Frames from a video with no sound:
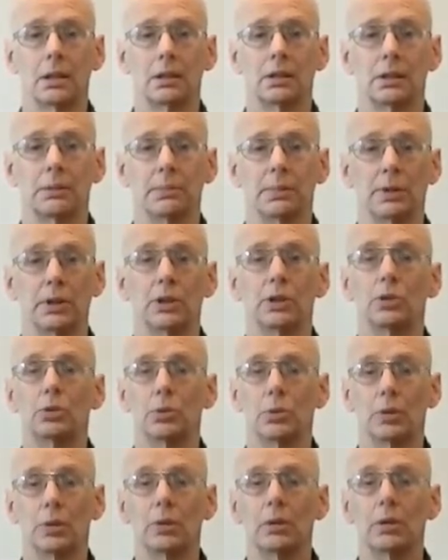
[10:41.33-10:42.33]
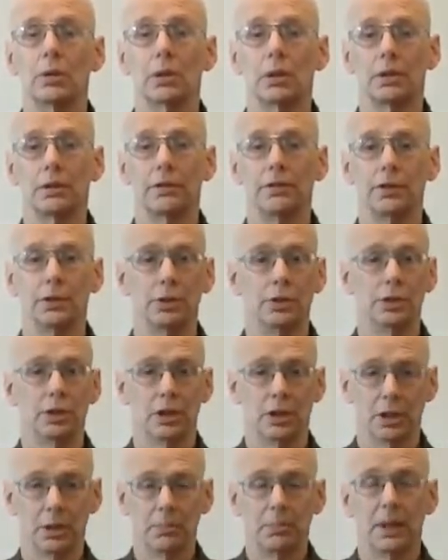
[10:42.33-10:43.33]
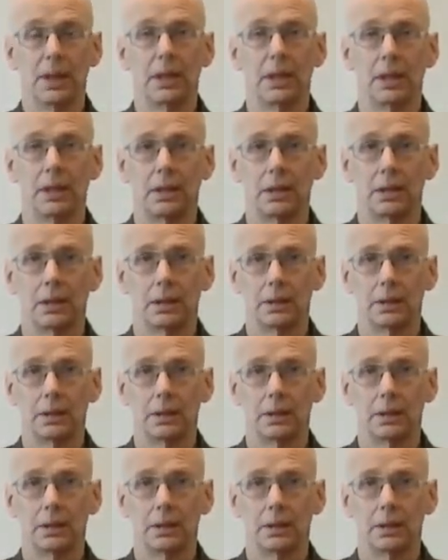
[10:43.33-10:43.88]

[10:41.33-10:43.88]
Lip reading: spiritual confusion and pain.